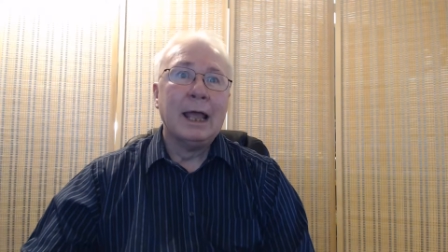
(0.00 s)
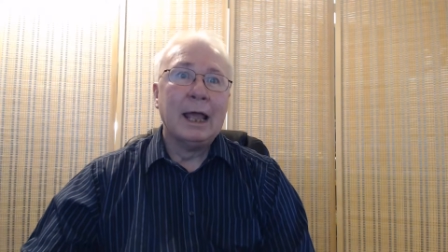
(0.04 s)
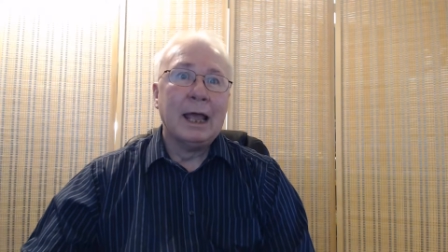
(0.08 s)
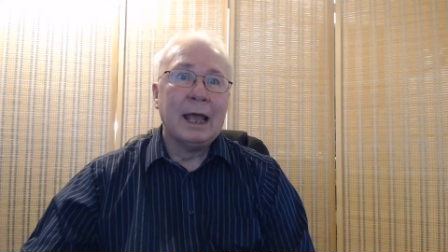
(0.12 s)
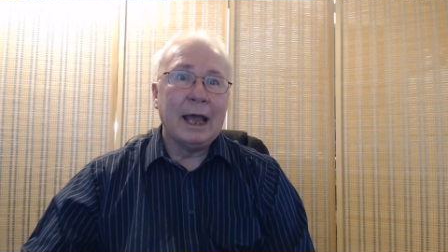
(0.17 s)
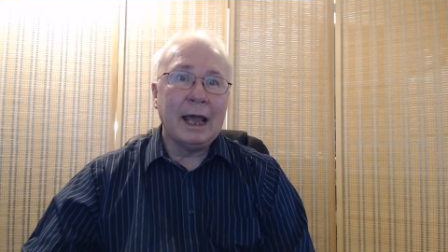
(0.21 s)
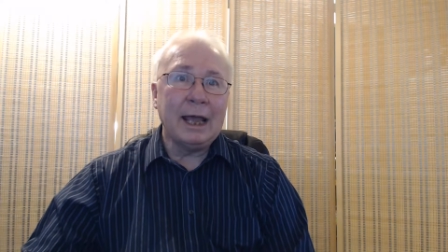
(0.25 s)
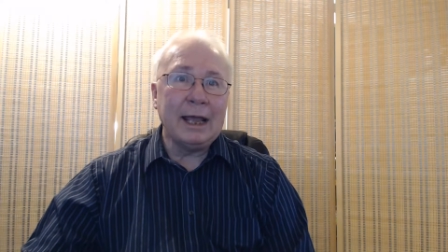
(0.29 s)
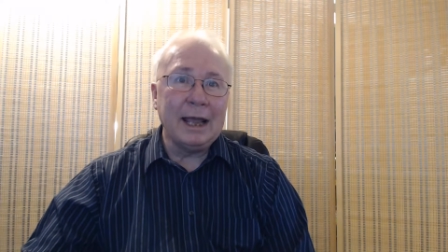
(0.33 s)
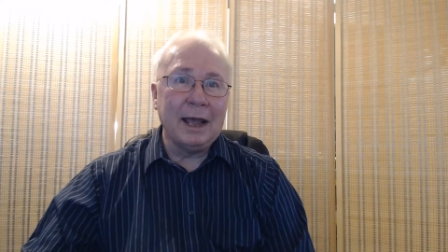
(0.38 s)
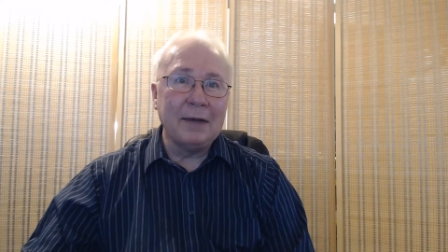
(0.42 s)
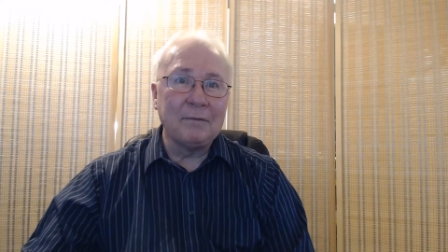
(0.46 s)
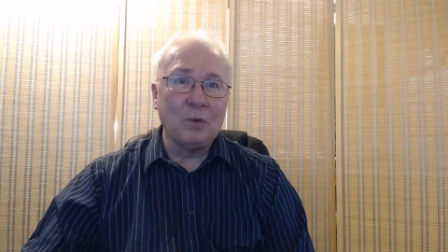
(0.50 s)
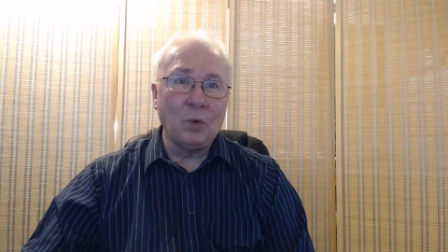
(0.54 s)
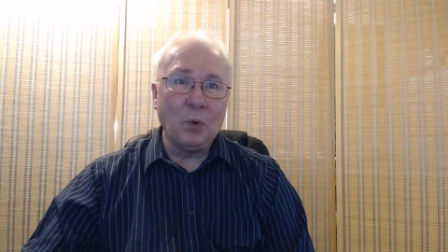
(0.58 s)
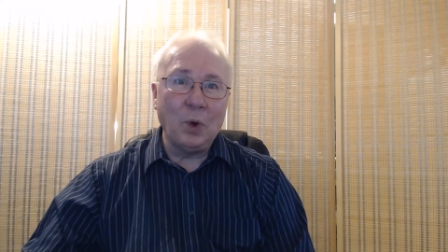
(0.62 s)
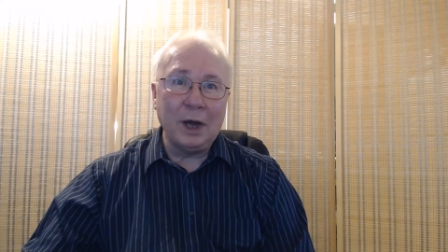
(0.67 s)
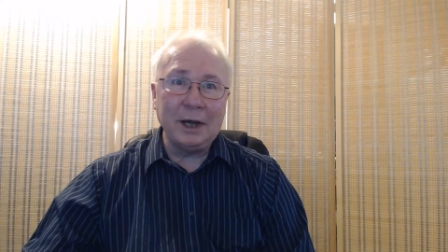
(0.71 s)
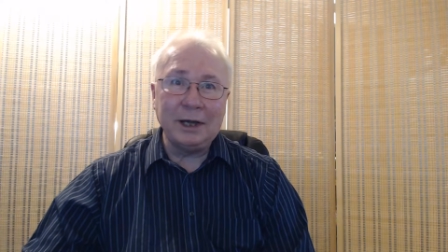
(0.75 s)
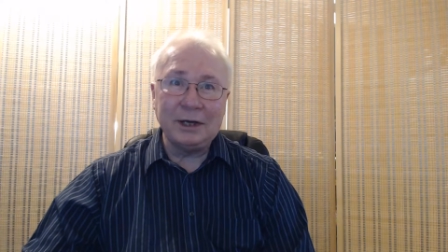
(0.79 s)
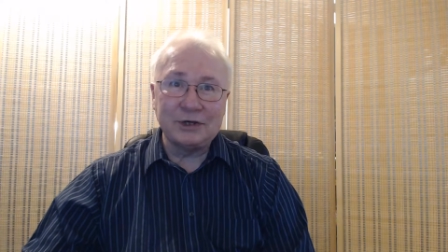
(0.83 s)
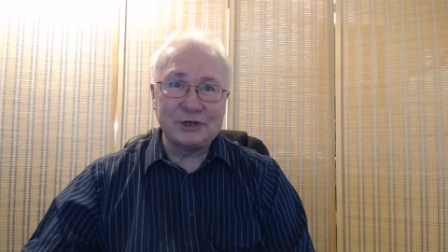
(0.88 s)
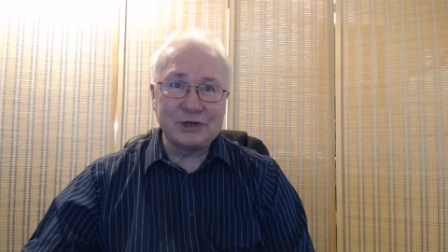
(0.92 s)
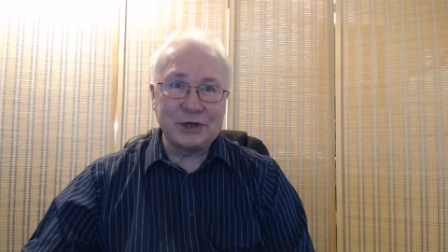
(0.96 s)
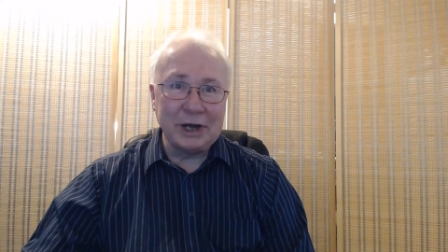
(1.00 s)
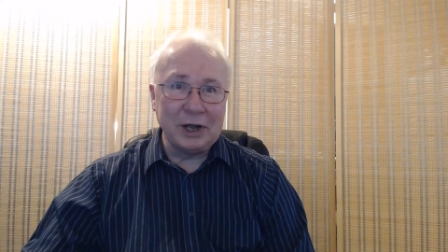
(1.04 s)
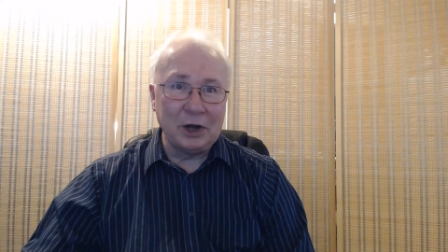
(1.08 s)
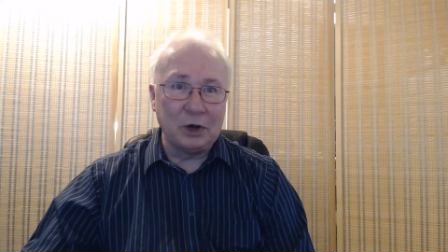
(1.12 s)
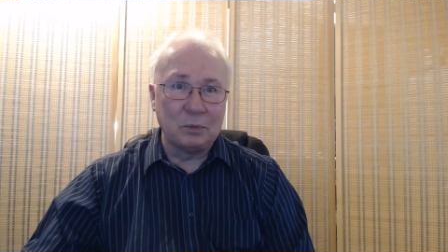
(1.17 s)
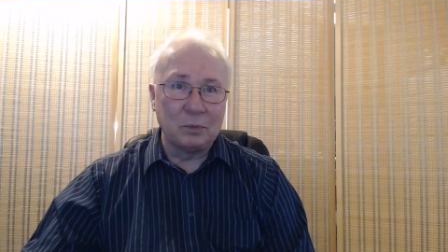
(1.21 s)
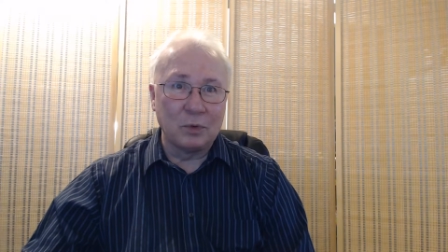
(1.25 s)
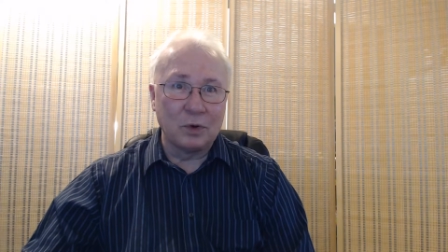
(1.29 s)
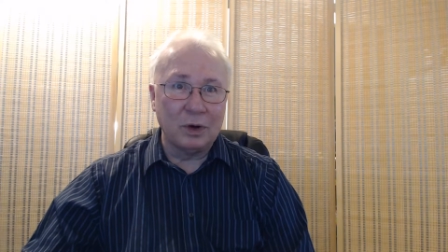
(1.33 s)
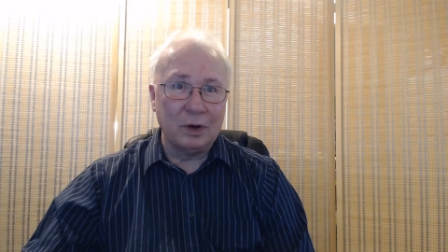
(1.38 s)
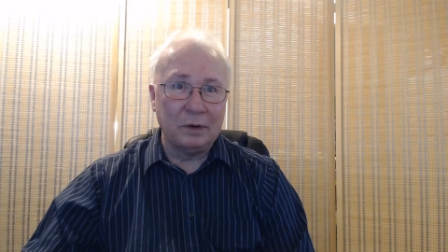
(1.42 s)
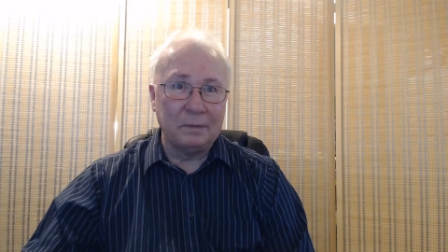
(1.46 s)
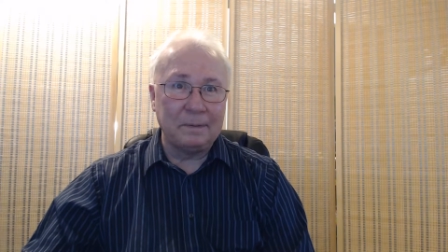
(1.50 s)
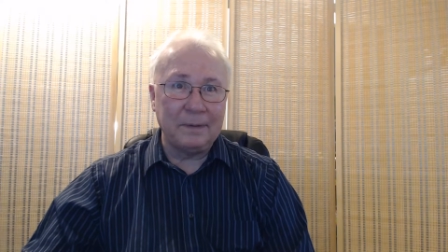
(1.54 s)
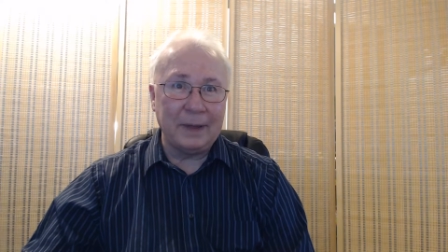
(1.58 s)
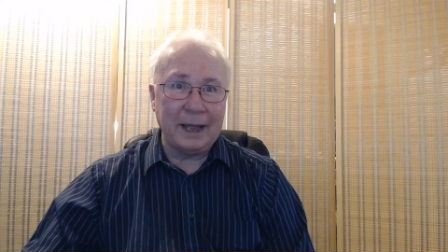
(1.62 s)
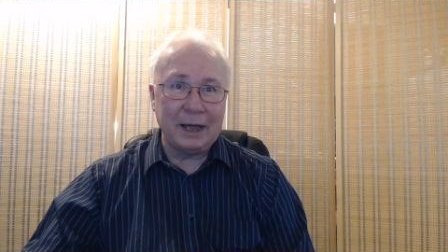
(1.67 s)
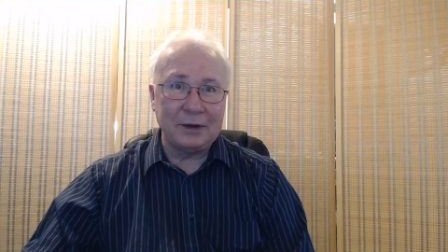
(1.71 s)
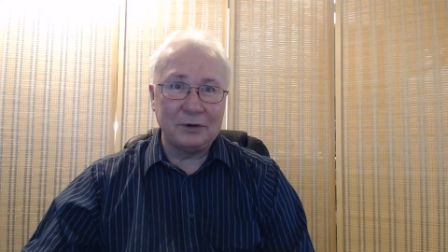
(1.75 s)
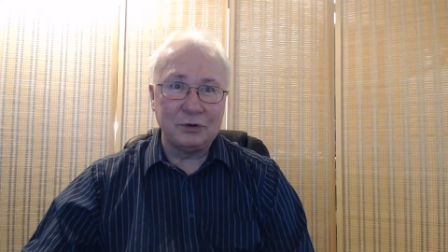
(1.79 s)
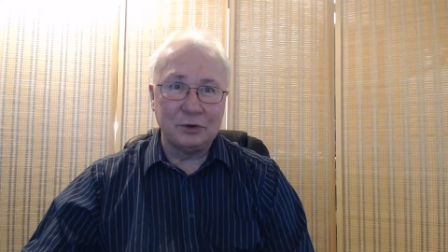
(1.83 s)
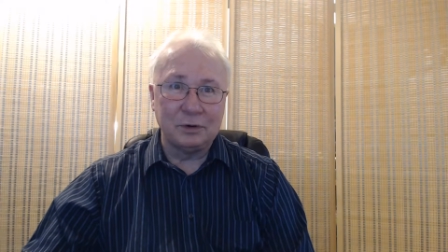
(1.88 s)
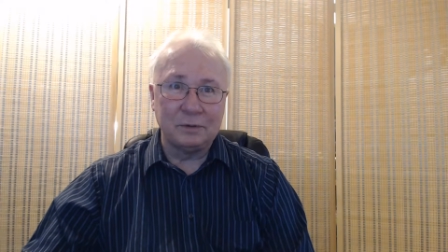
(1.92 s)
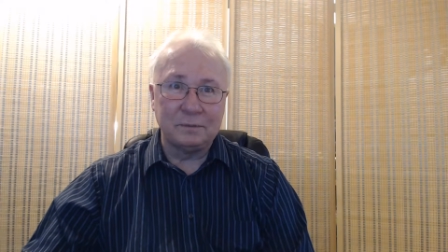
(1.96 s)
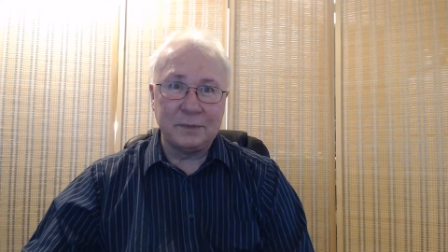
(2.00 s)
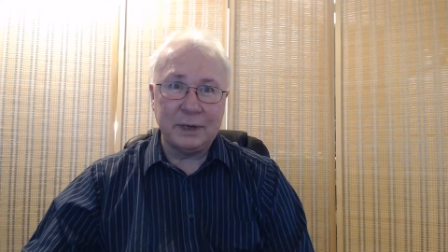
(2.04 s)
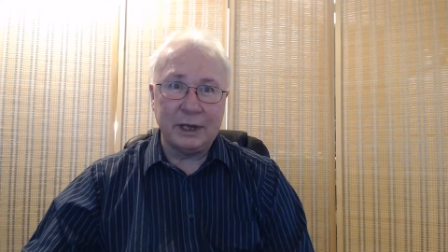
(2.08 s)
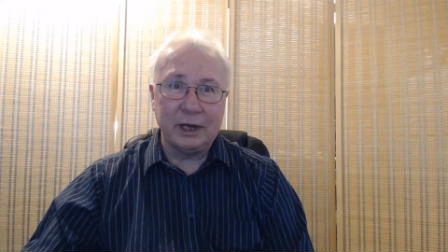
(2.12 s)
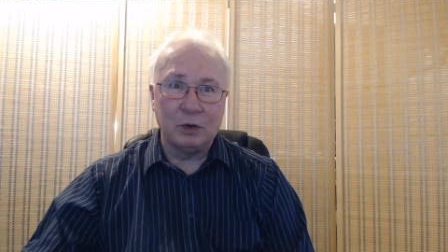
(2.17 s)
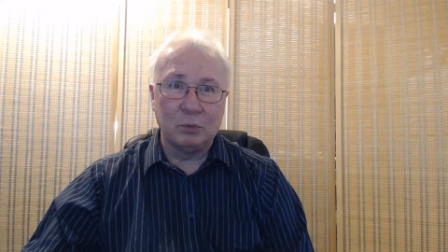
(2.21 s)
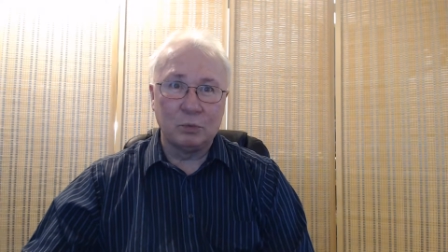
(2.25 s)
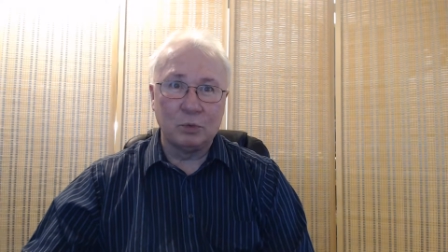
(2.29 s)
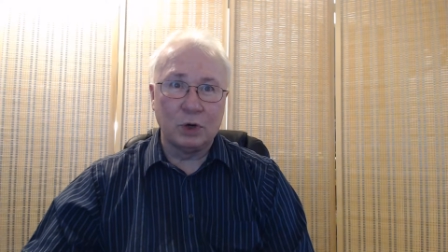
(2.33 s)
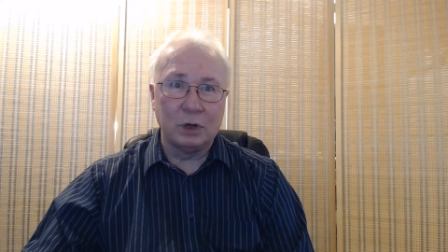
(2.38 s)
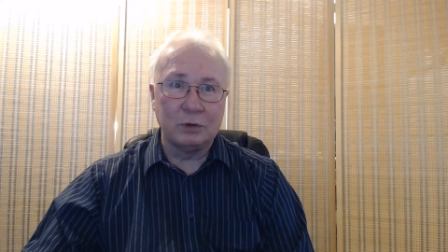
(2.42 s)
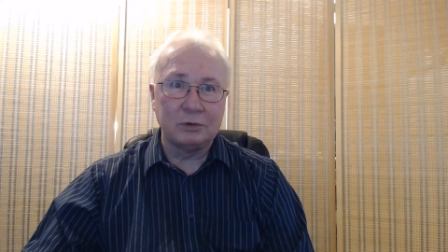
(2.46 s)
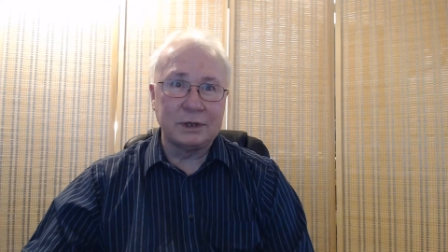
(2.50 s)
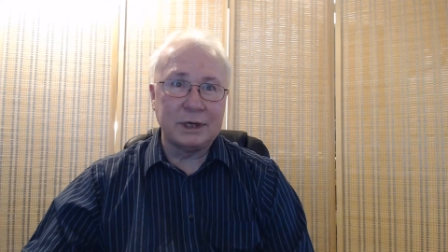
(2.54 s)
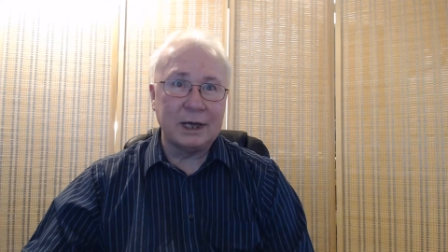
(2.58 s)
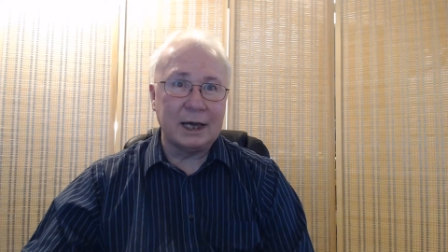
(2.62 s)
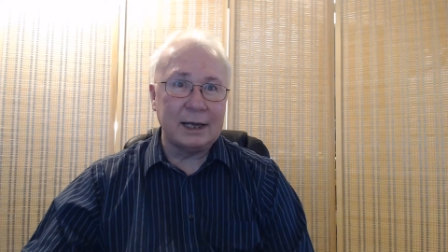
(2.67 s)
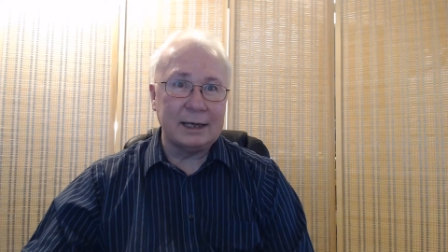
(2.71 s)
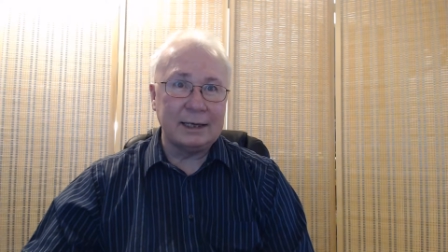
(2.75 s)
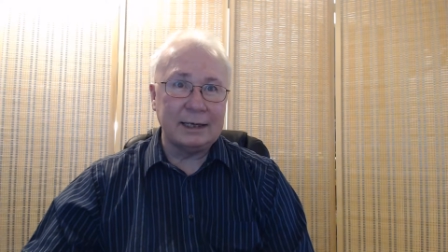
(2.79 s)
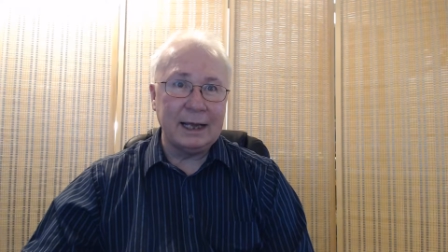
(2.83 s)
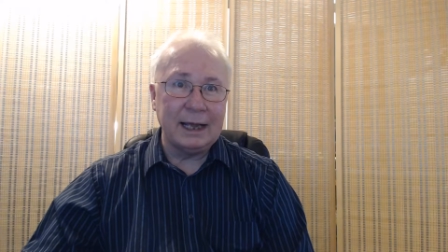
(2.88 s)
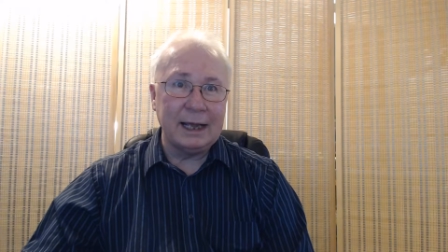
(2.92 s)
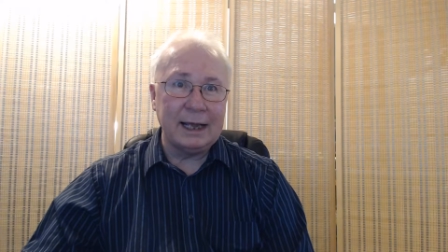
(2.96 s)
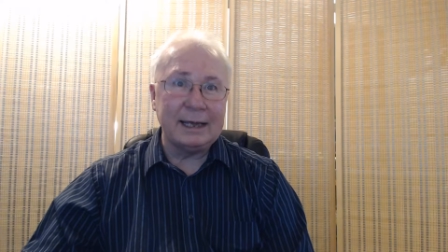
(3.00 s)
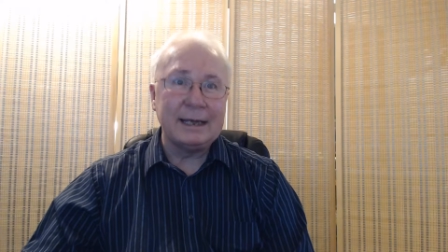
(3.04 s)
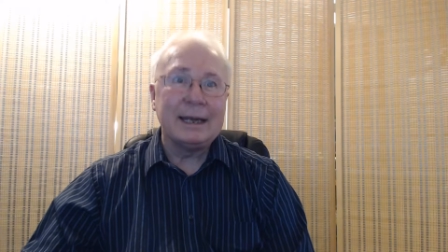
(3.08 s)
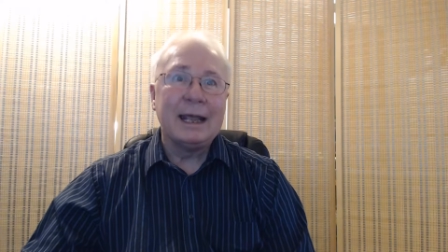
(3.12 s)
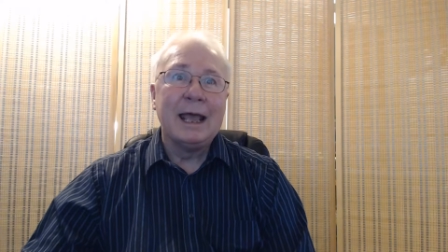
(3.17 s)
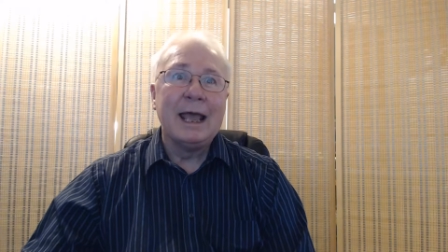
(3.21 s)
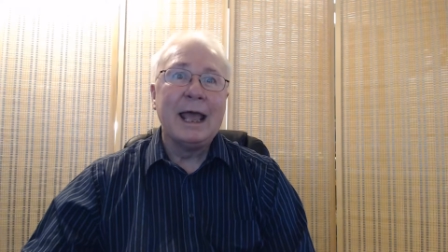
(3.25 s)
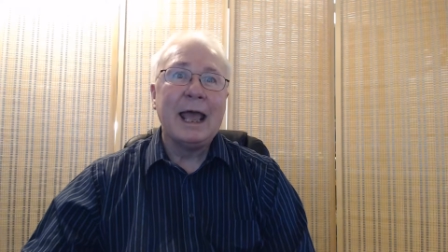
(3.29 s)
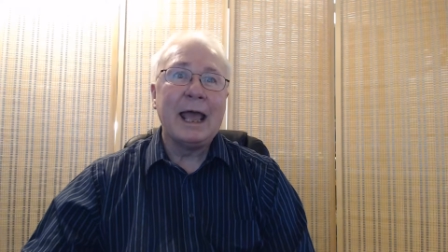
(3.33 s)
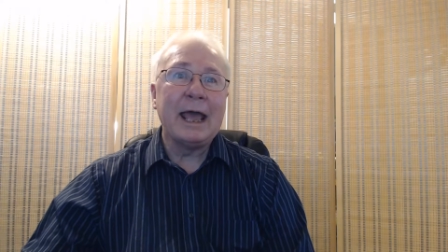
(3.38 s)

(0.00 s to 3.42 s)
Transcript: Hey everyone, it's Dale Moreau, founder of DaleMoreau.net